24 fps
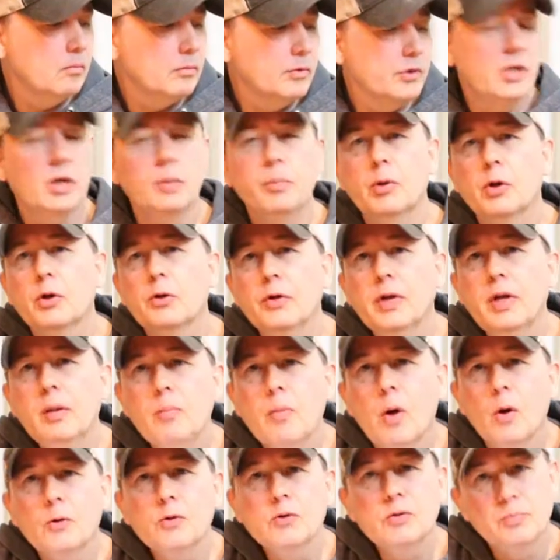Typically,
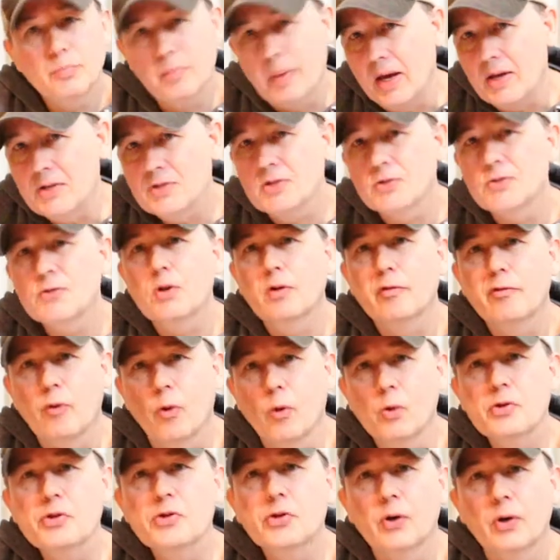most basses are
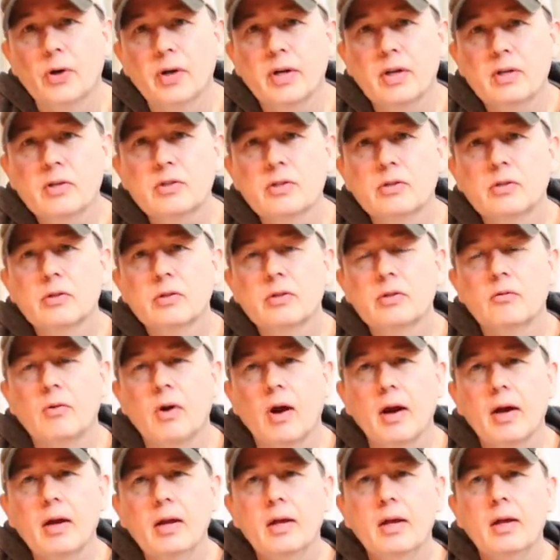4 strings,
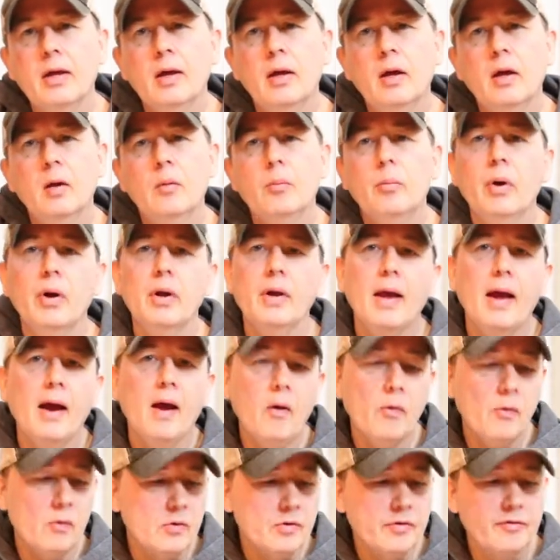right? But
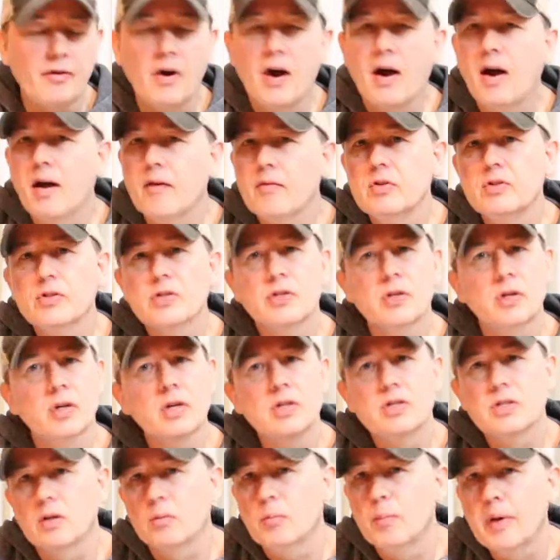now there's 5 and
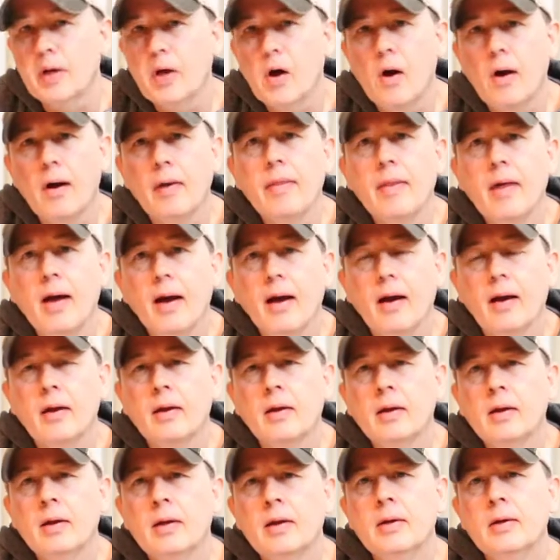6 and beyond that.
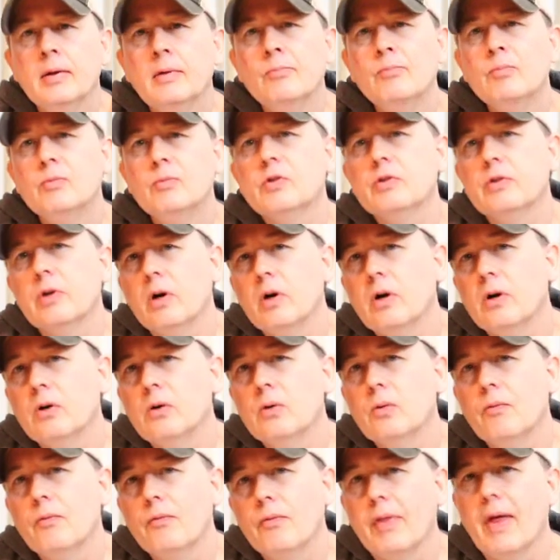
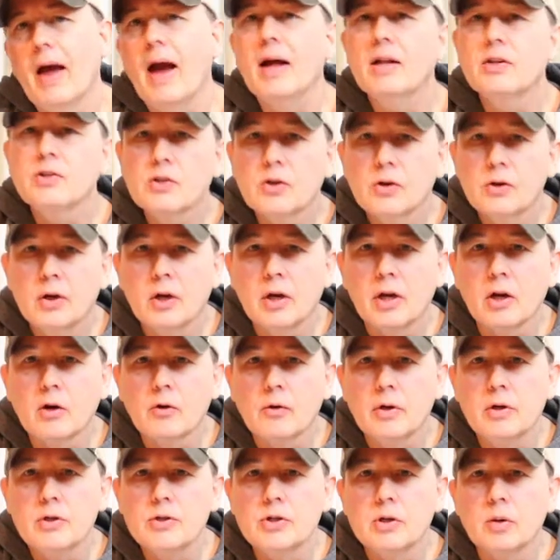So that's going to
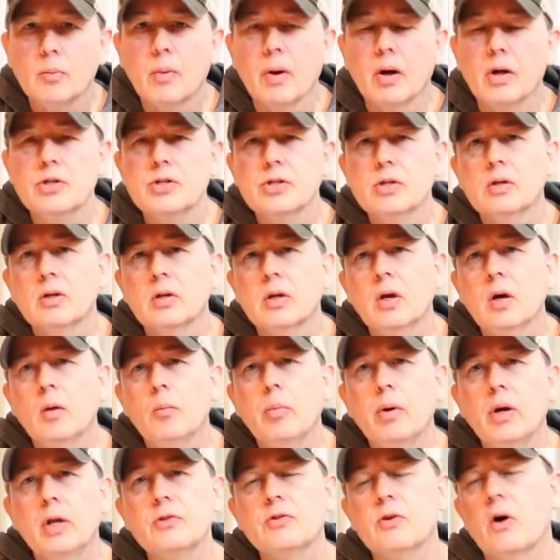increase your budget,
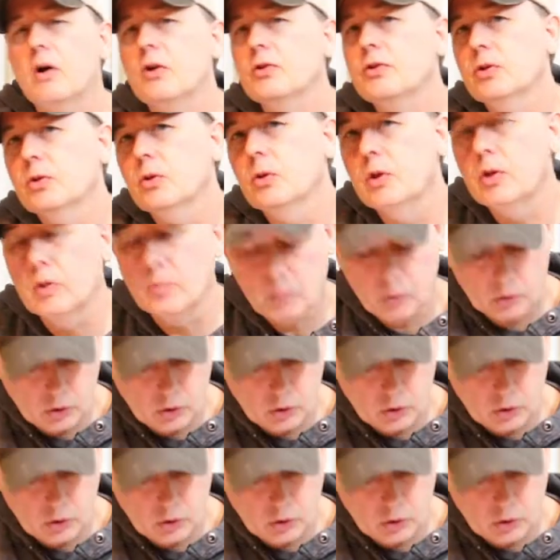but it's also going to